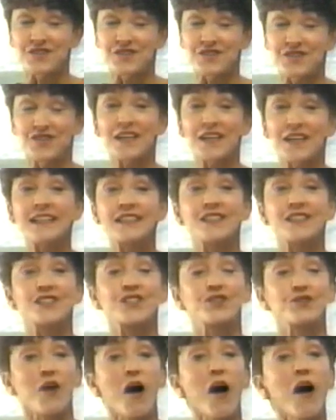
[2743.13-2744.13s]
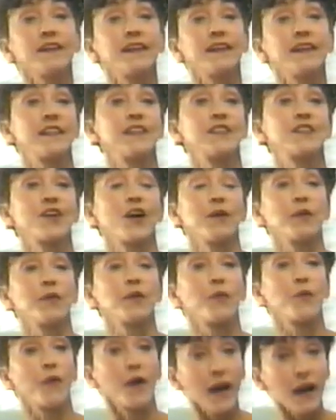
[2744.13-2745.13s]
Genes strongly
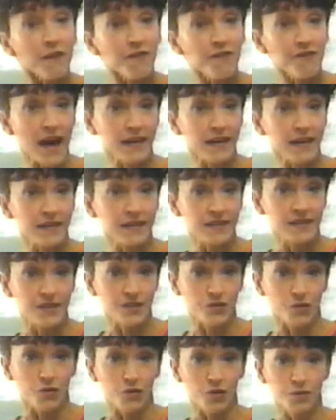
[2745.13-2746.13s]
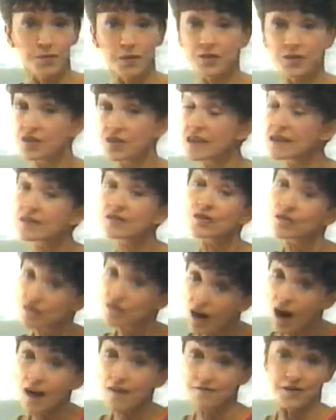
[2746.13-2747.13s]
determine where fat is stored, but genes are
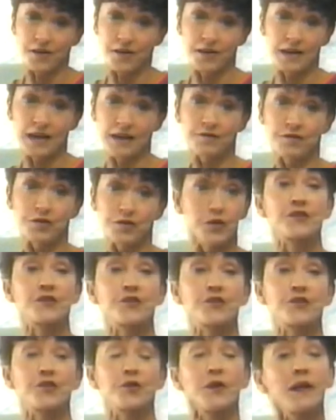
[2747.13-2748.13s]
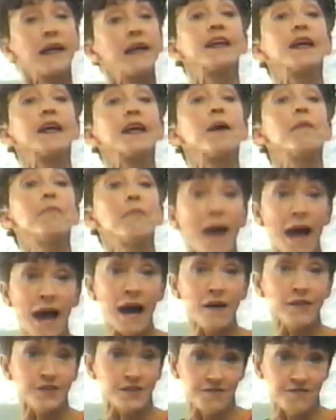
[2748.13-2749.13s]
not very influential in the
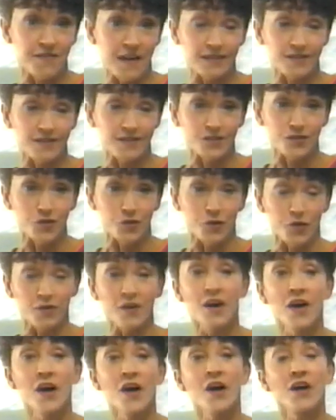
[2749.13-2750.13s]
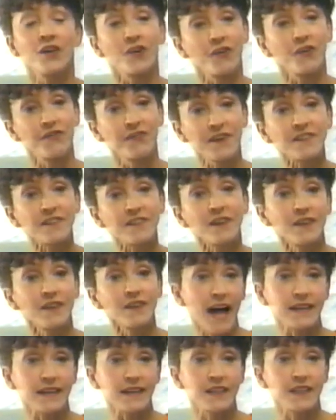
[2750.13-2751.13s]
amount of fat stored. Your physical
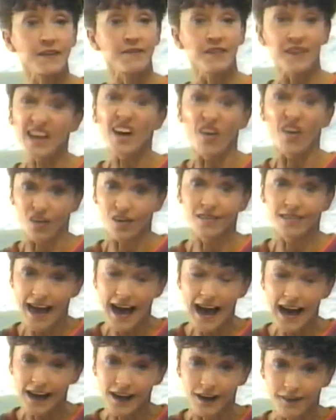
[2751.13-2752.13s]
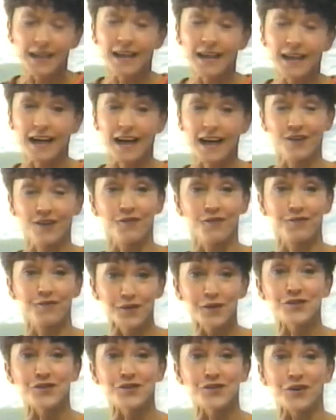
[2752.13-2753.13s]
activity or lack of it and your
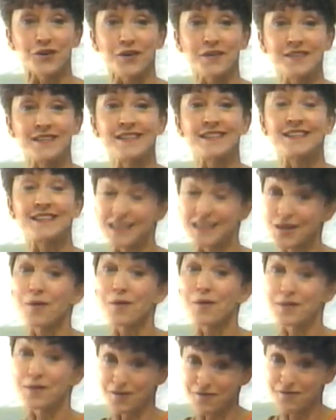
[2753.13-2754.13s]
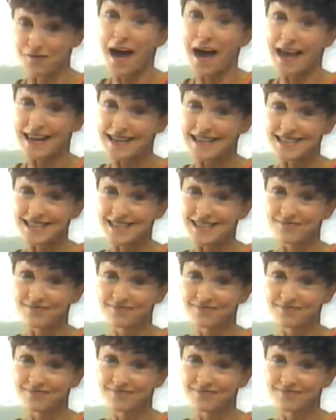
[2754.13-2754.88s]
food choices determine your fatness.